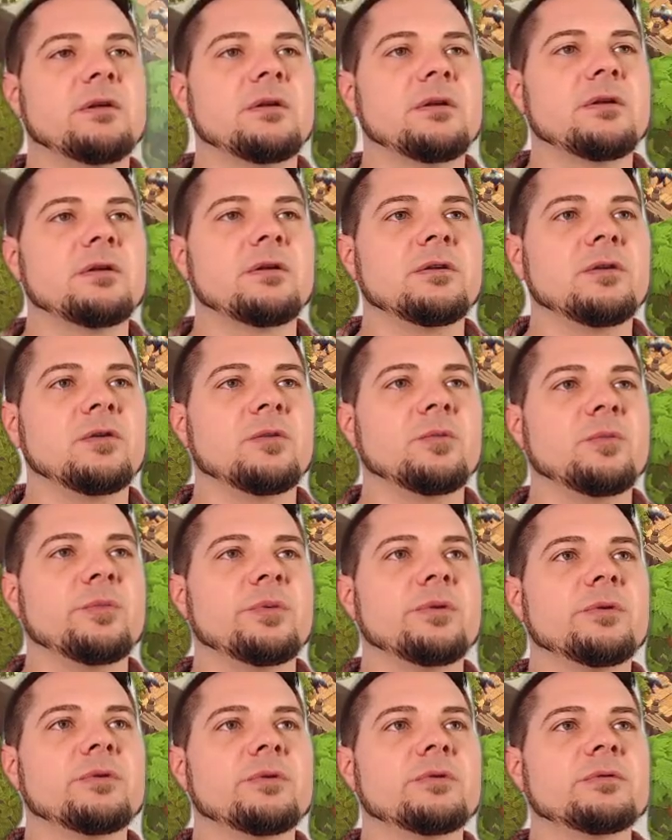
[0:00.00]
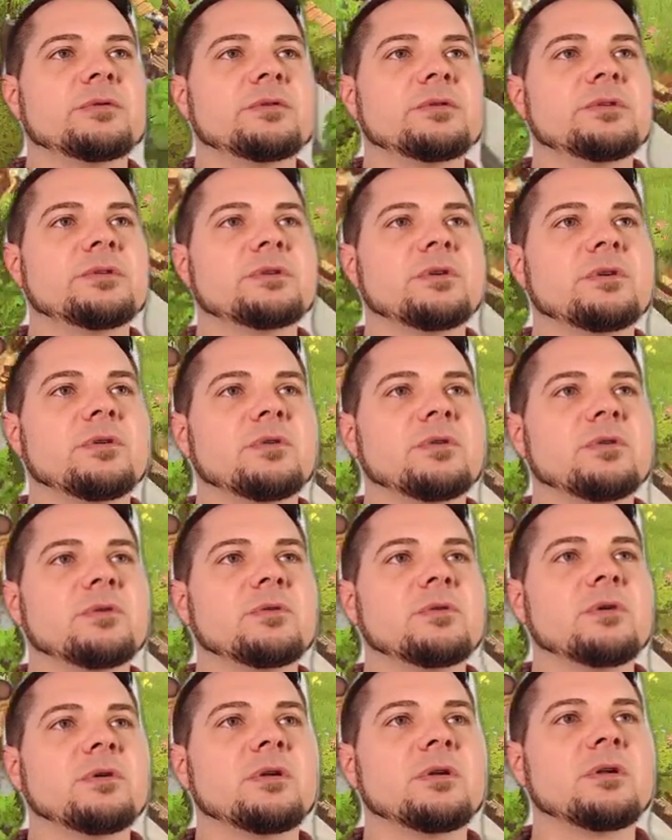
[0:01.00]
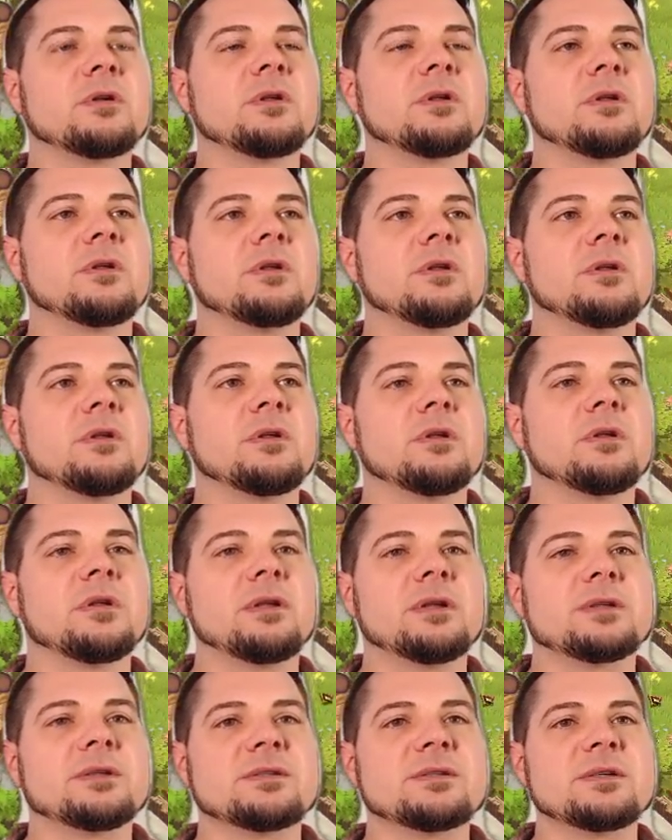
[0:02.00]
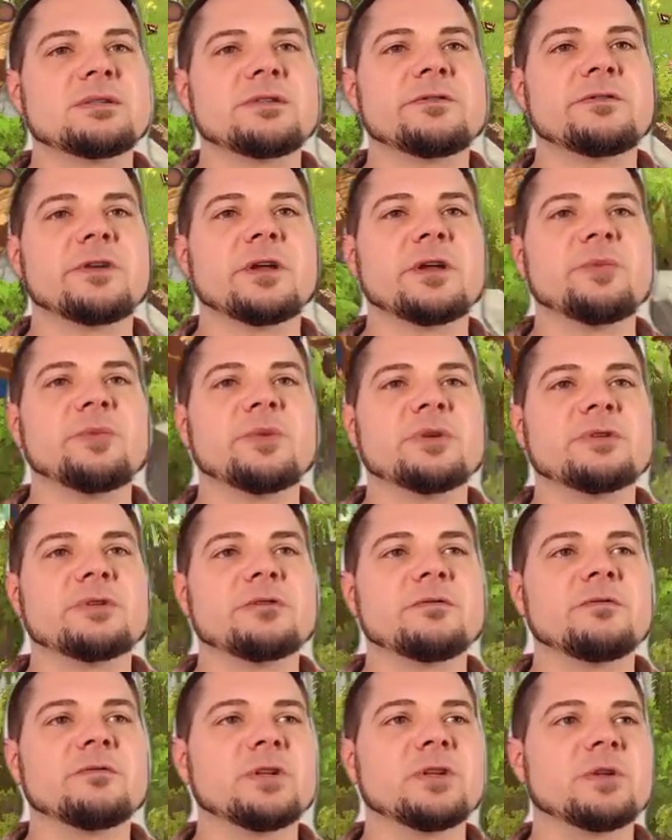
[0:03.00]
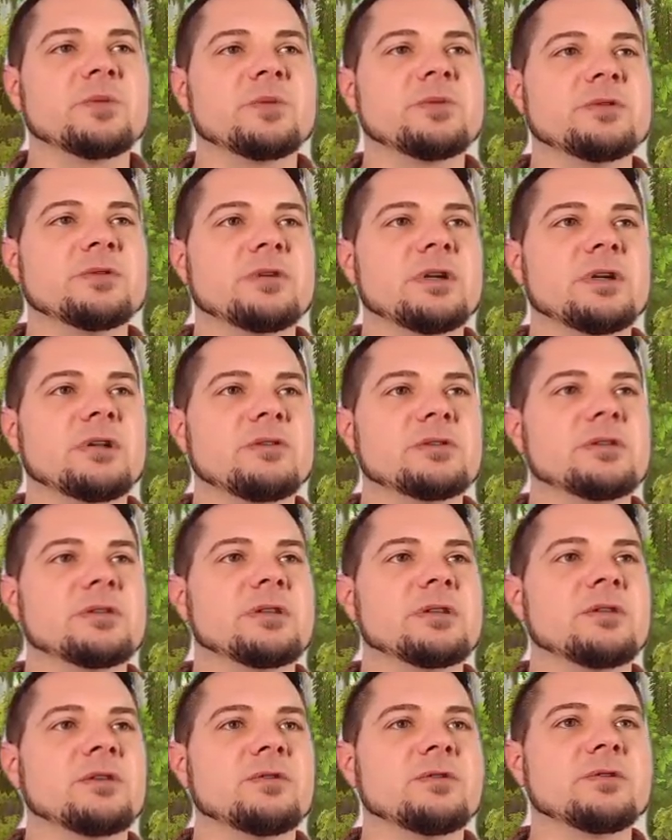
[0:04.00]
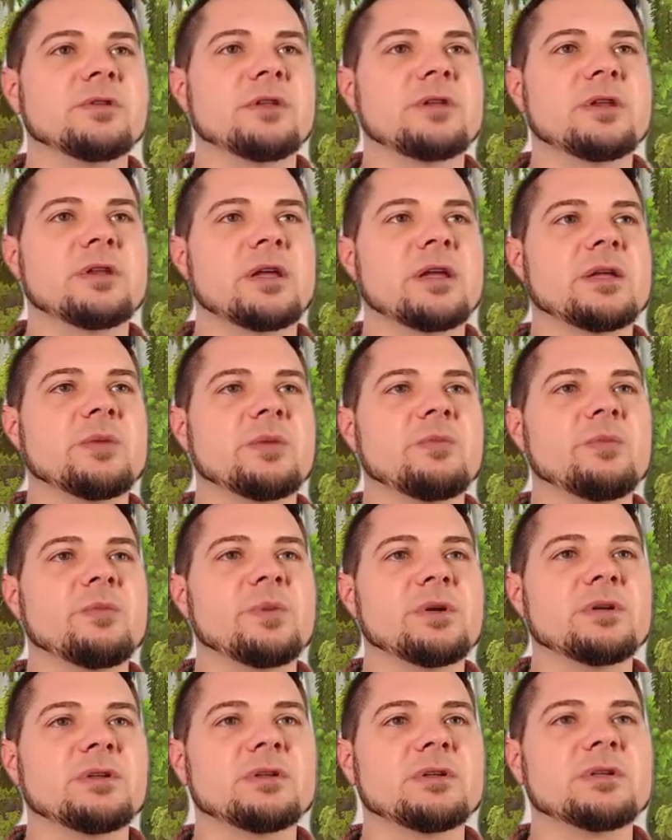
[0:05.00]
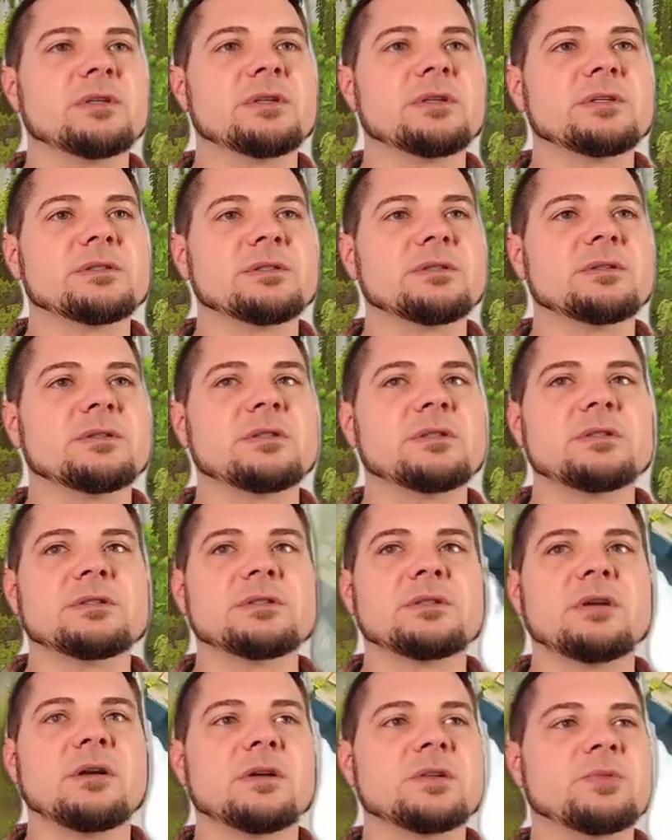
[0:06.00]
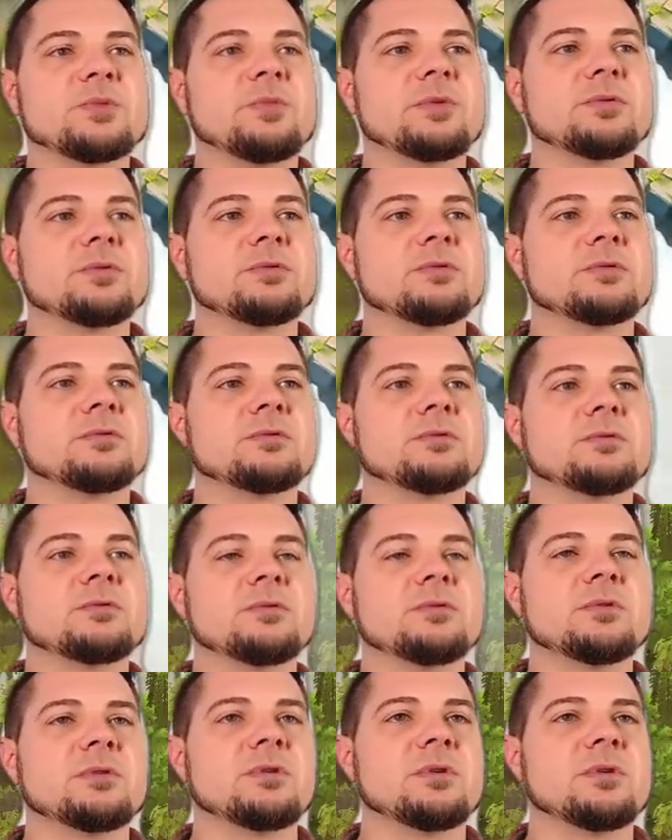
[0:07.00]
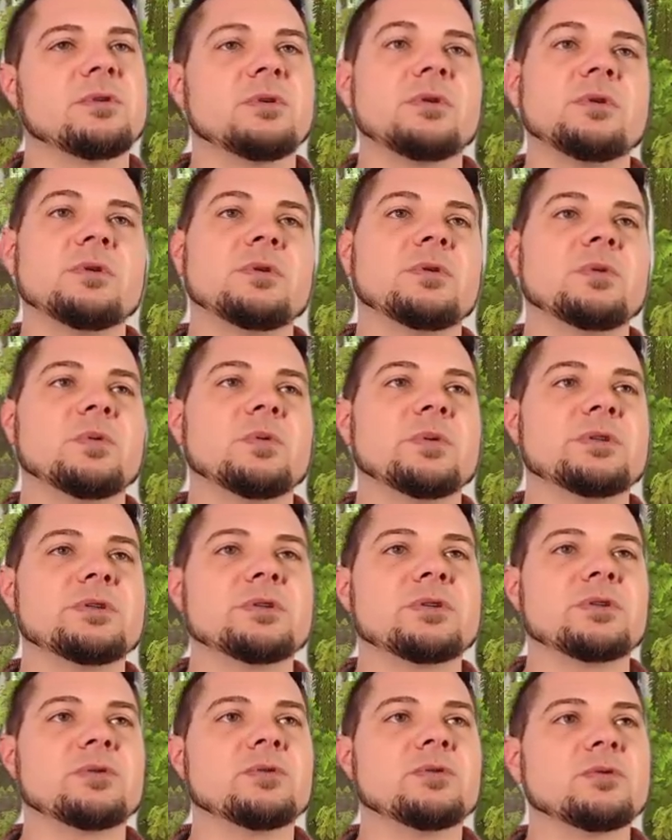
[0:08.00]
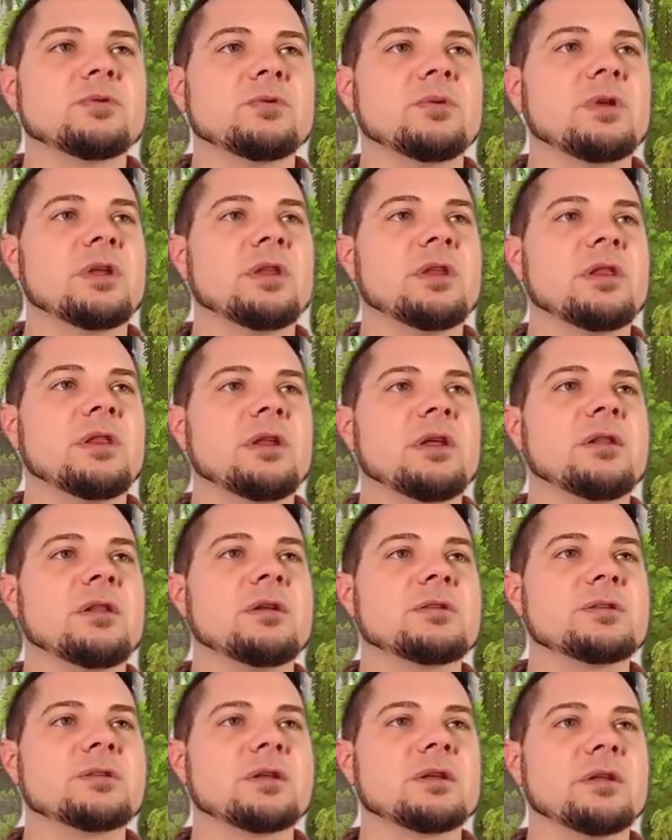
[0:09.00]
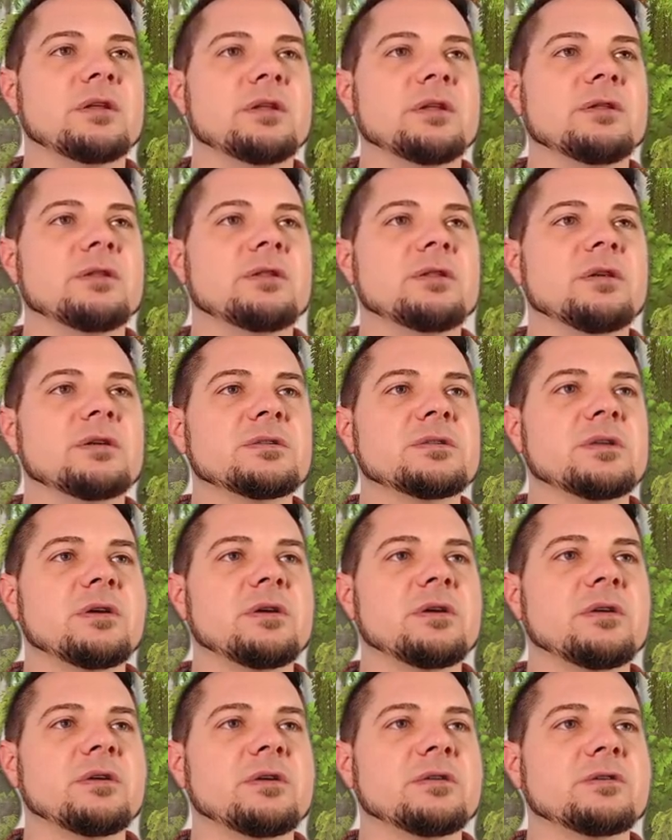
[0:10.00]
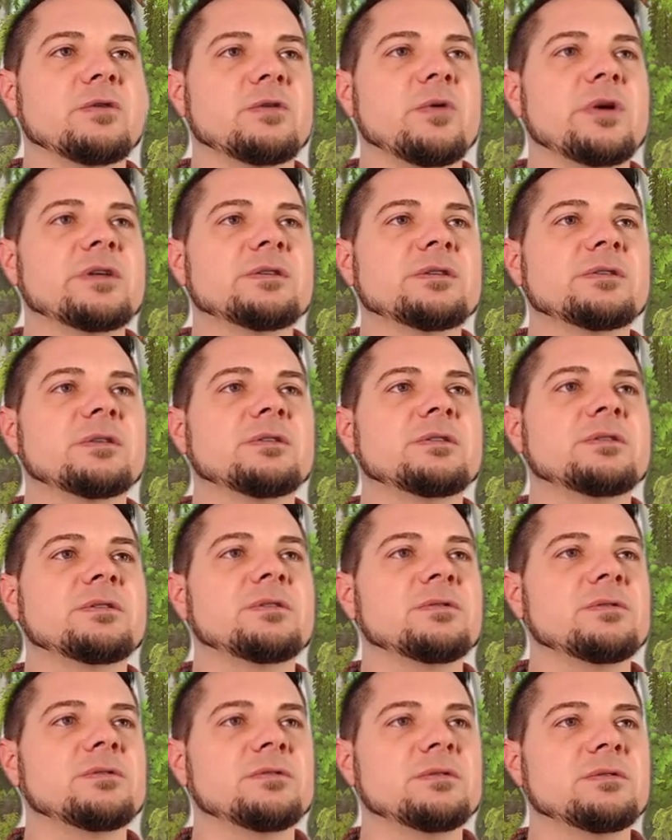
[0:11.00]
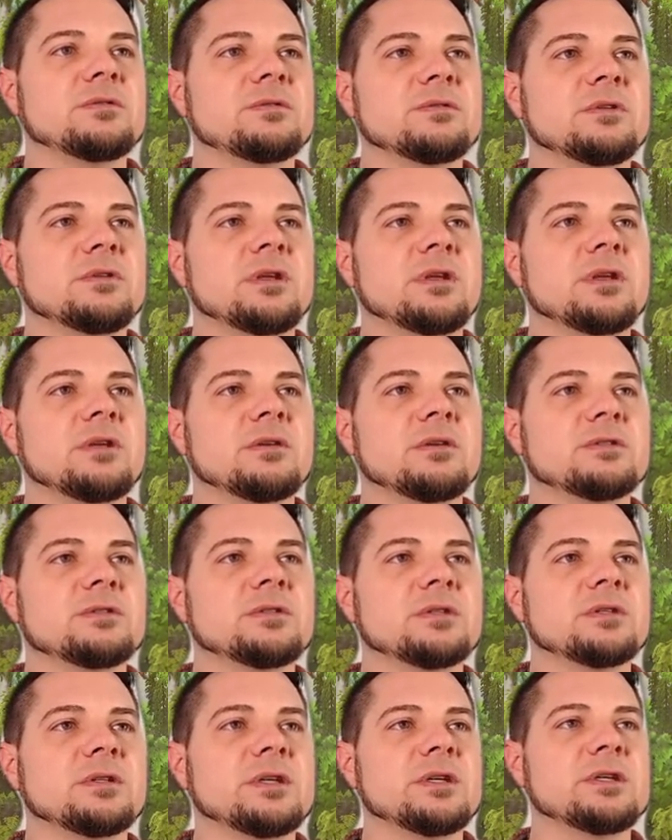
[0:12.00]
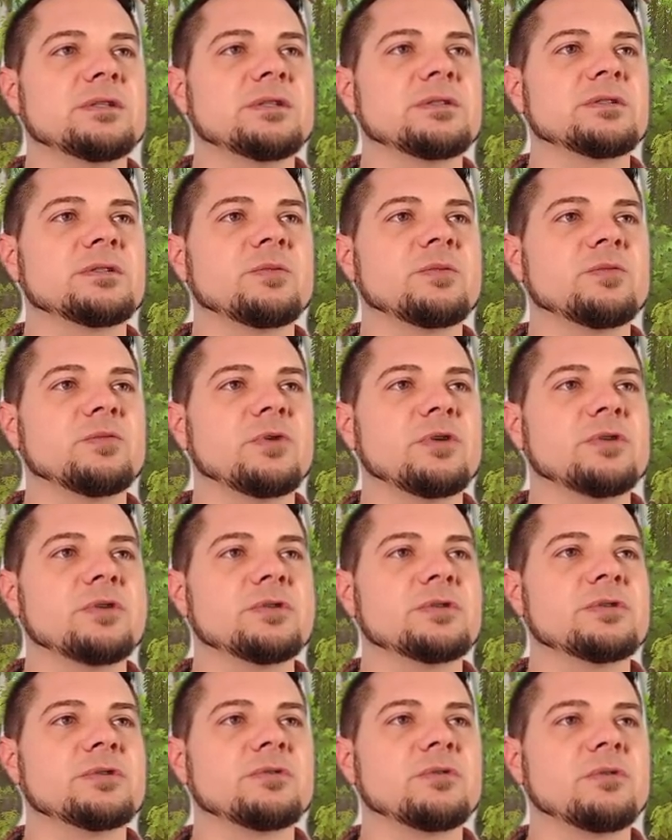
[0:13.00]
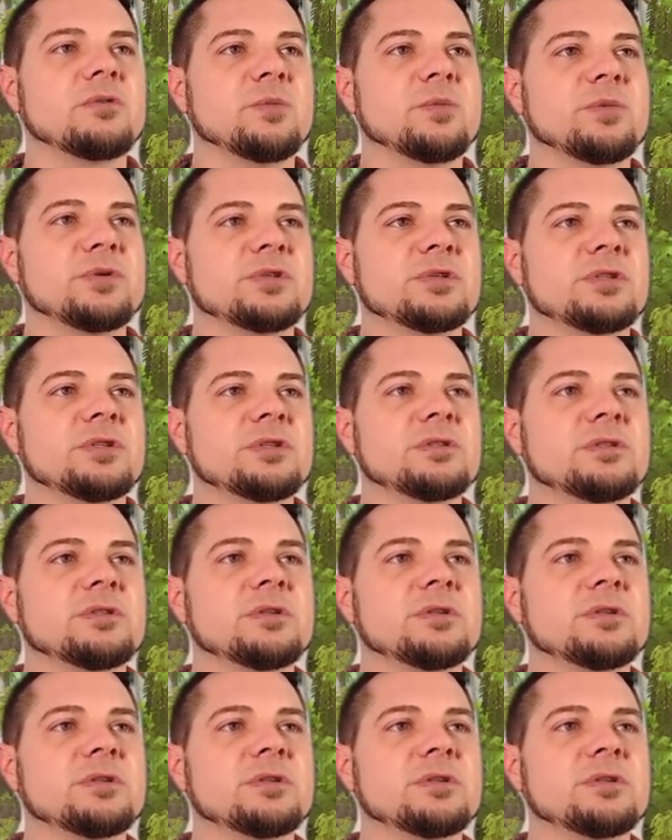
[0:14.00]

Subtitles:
Nope. So it says I've got a builder available, and it looks like the only thing I can build is this hospital, which is cool. And then there's a quest to delete some roads or bushes.